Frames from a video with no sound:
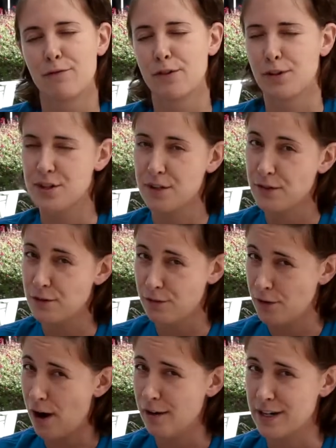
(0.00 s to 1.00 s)
For those of you
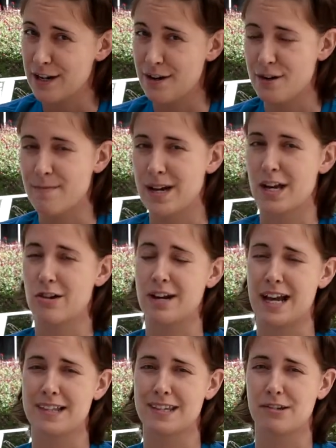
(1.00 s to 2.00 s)
who've already heard my goat
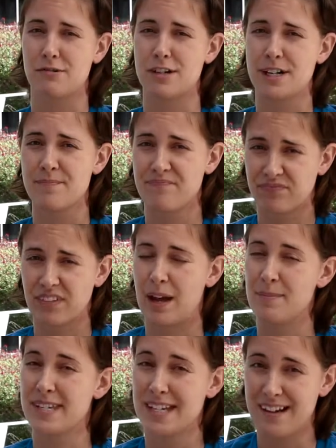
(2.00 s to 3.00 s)
head story,
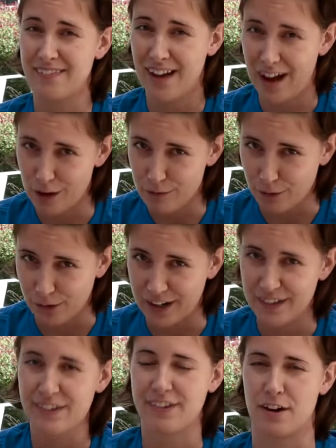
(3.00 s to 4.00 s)
I'm still on the hunt for it.